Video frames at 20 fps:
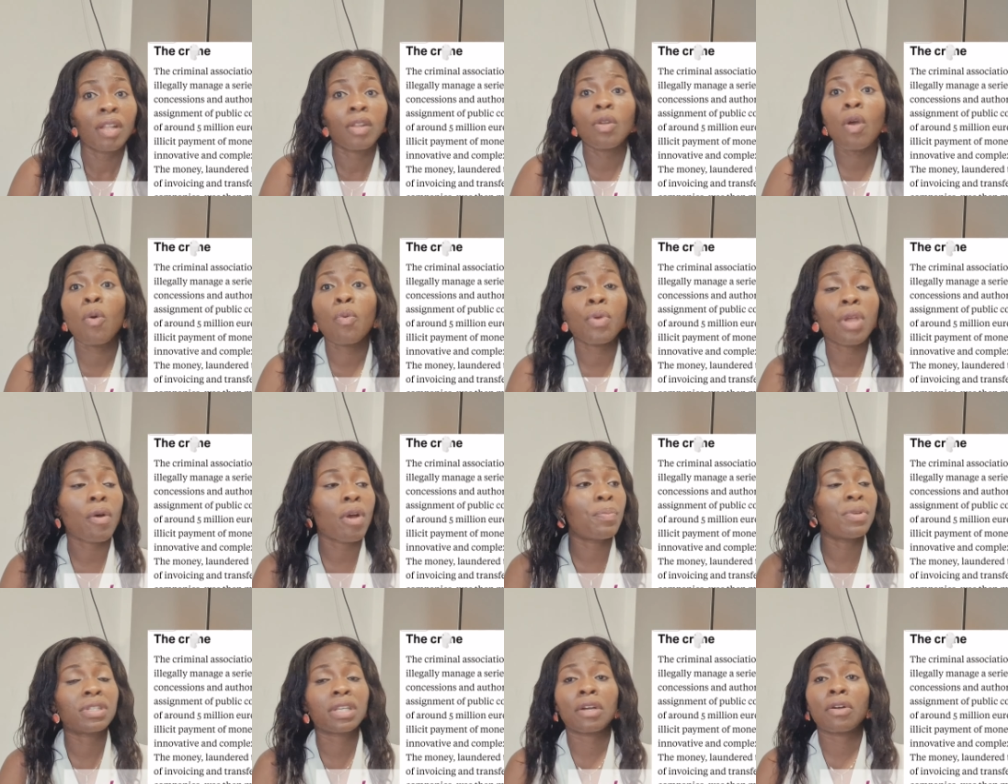No, we
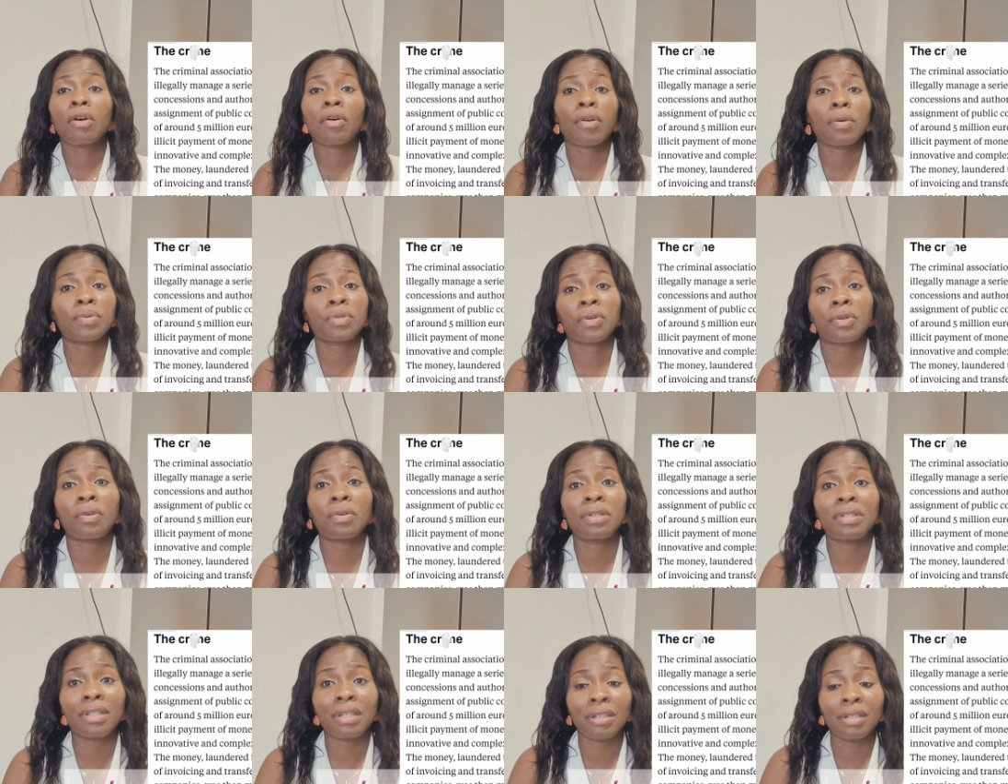will be say corruption
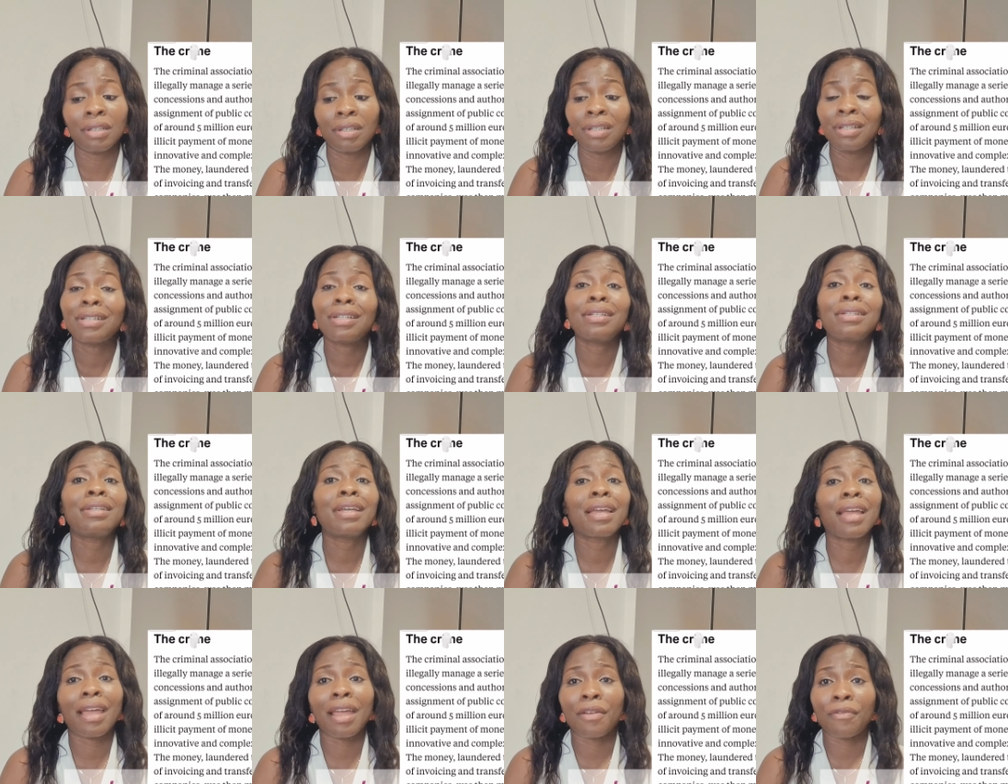all day. It
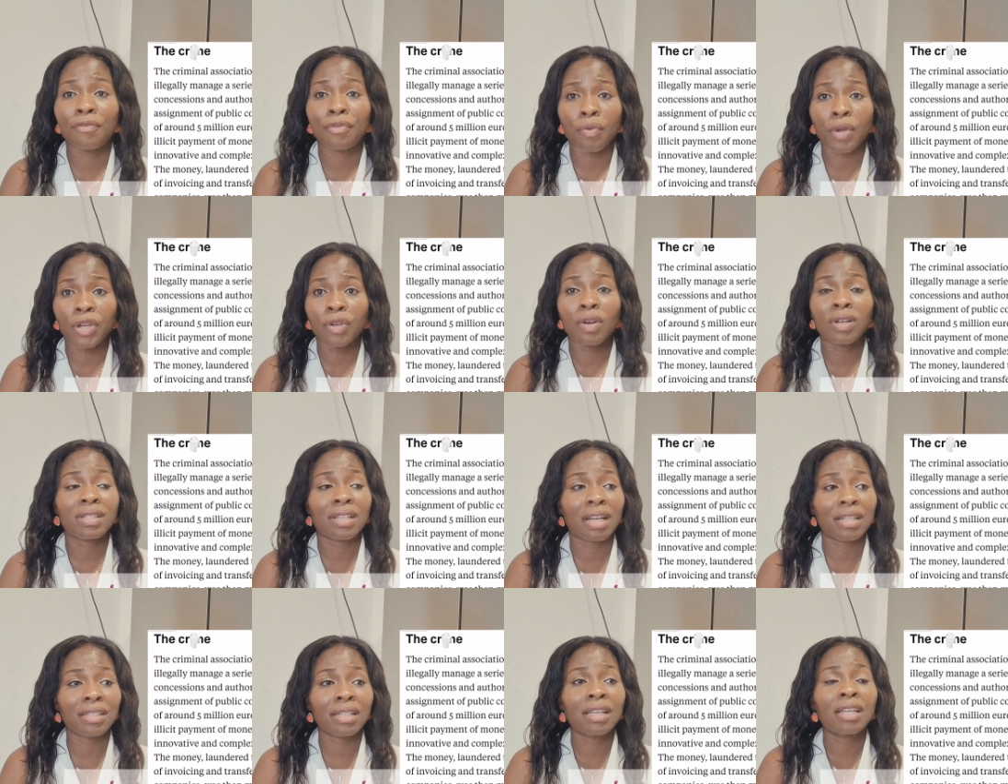day everywhere. Just
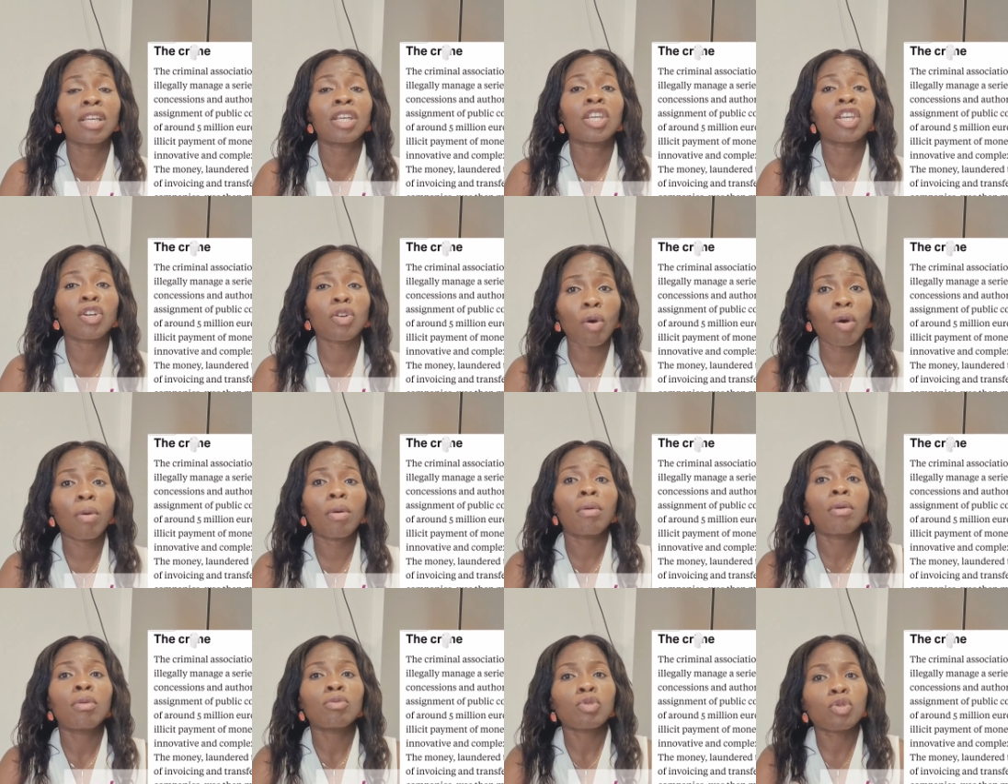that it
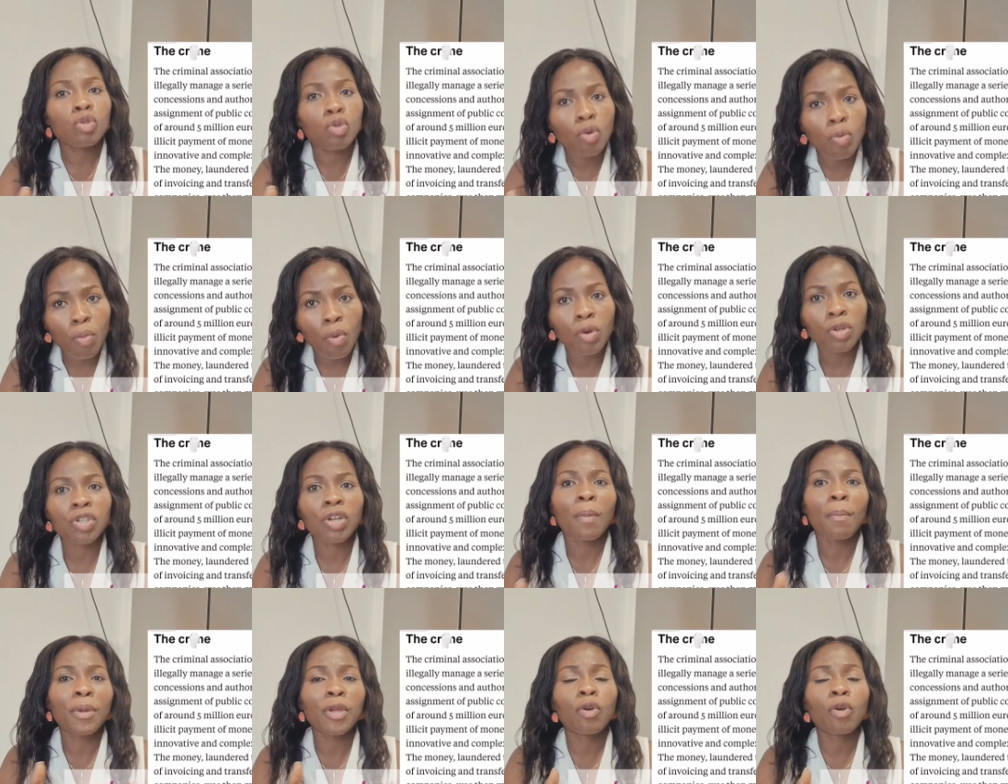come too much.